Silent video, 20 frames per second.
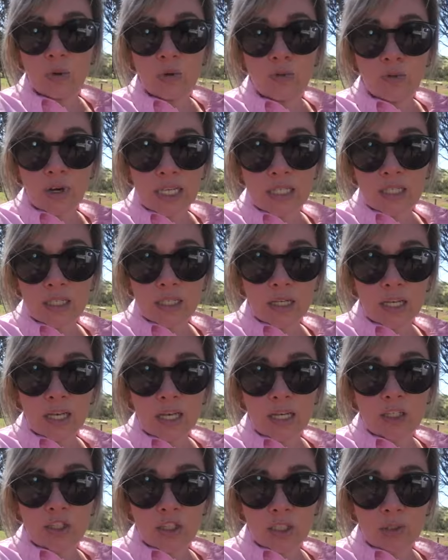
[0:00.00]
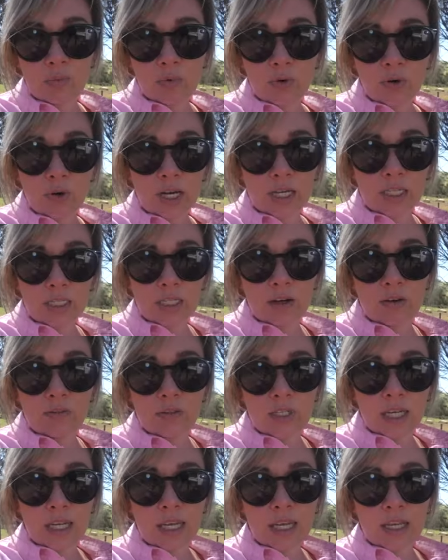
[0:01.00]
We recently just bought
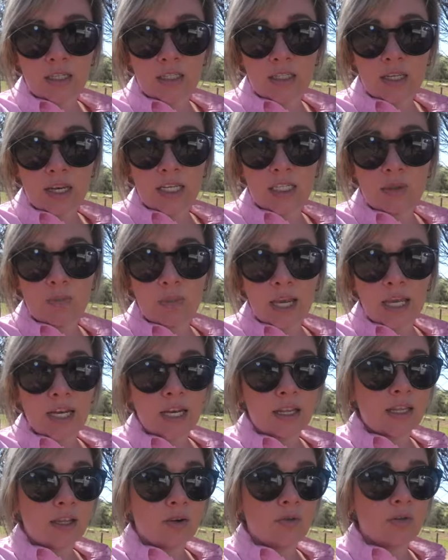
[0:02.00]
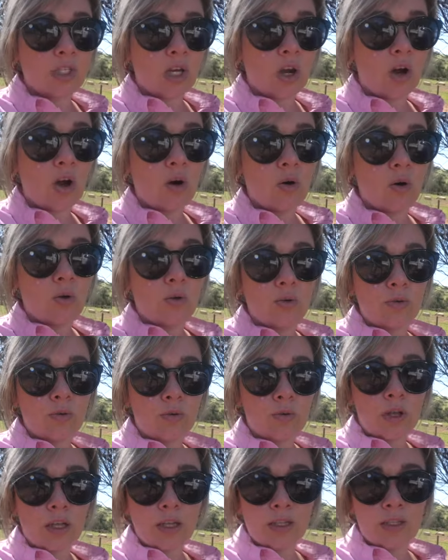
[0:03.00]
ourselves a king size bed and there was a
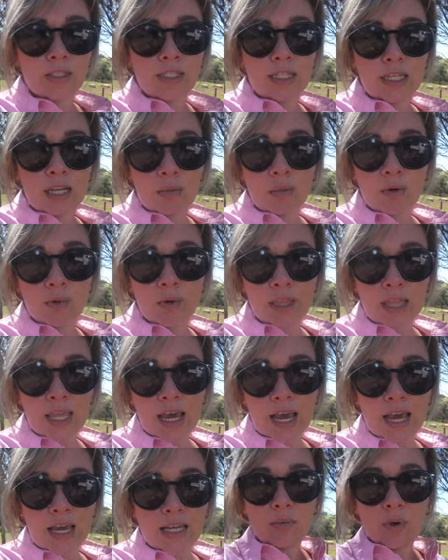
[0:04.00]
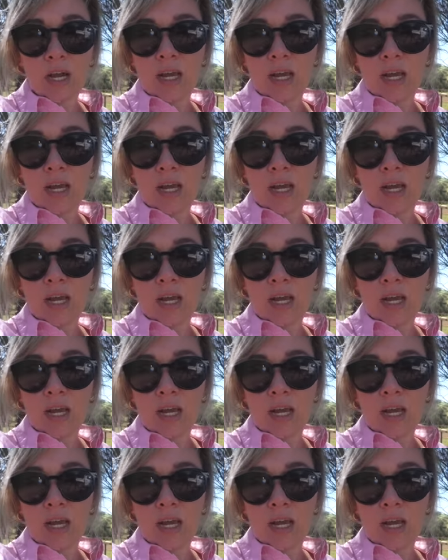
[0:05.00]
whole dilemma with that.